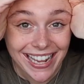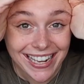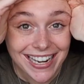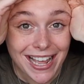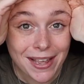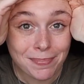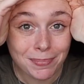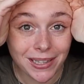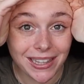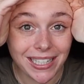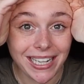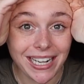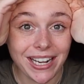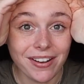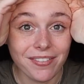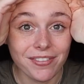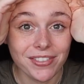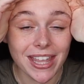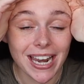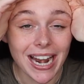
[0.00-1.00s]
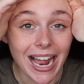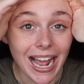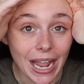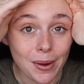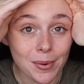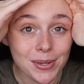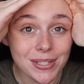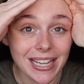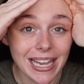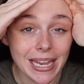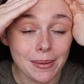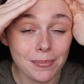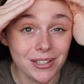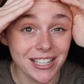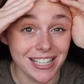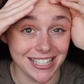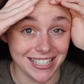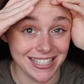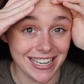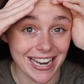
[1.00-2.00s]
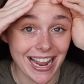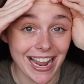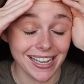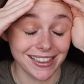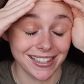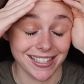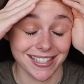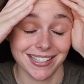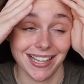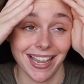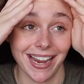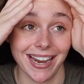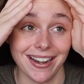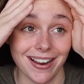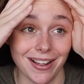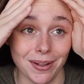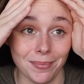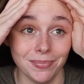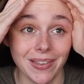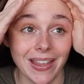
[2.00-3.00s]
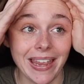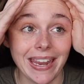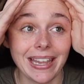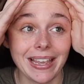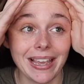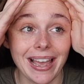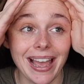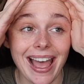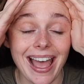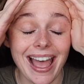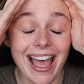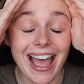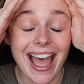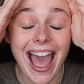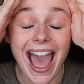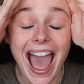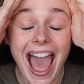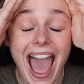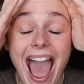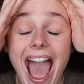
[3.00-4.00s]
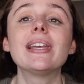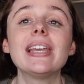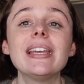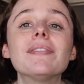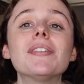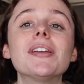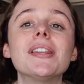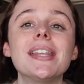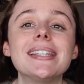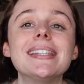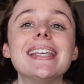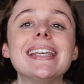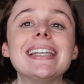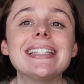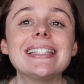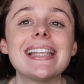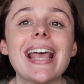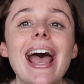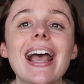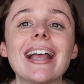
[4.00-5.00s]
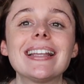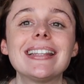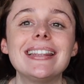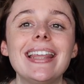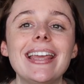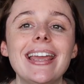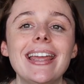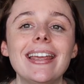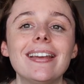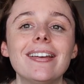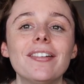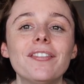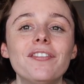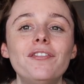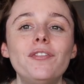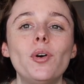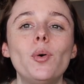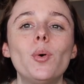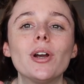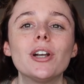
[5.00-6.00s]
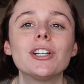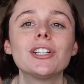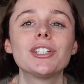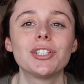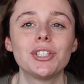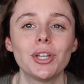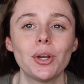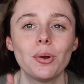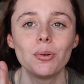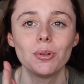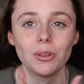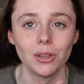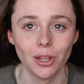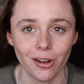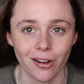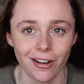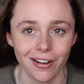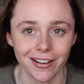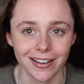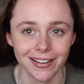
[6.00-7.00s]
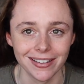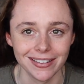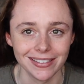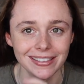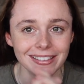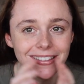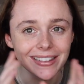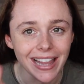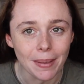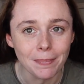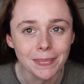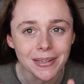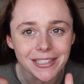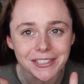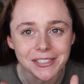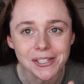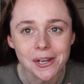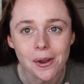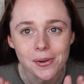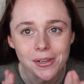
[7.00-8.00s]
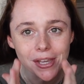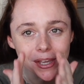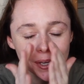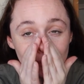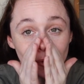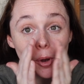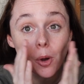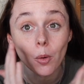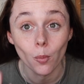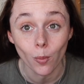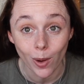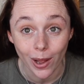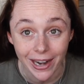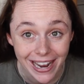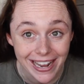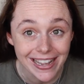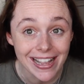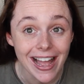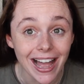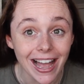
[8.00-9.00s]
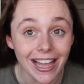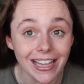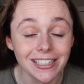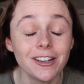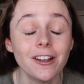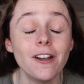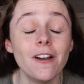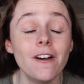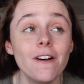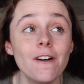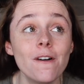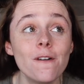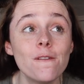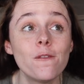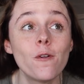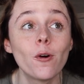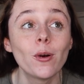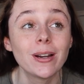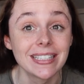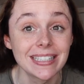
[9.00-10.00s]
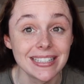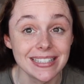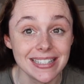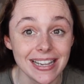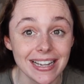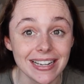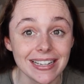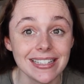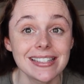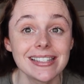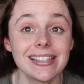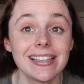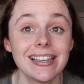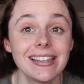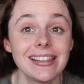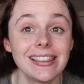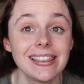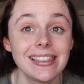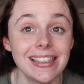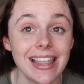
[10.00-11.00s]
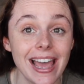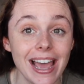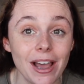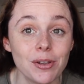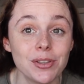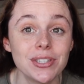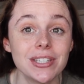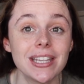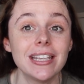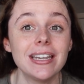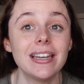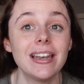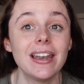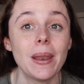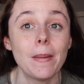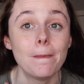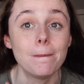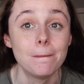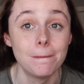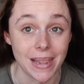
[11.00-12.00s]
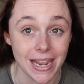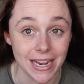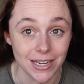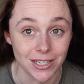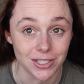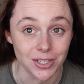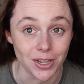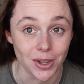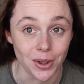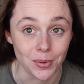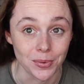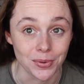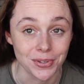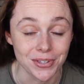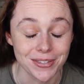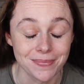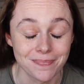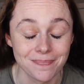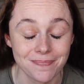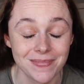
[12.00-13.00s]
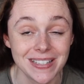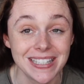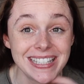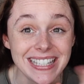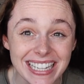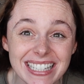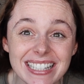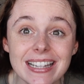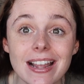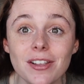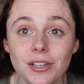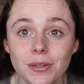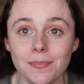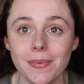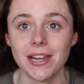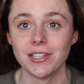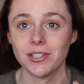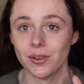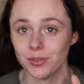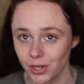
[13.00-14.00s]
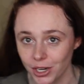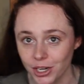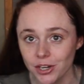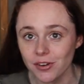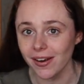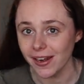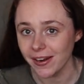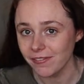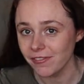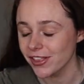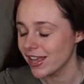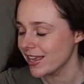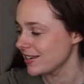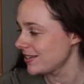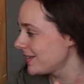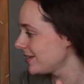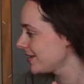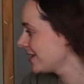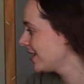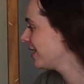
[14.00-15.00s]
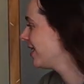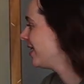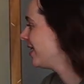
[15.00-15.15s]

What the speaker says: cannot believe that I was able to snag this item. Like, I've been looking for this exact thing for so long. Let me show you what I got for 6,000 pesos. 6,000 pesos. Are you ready for this?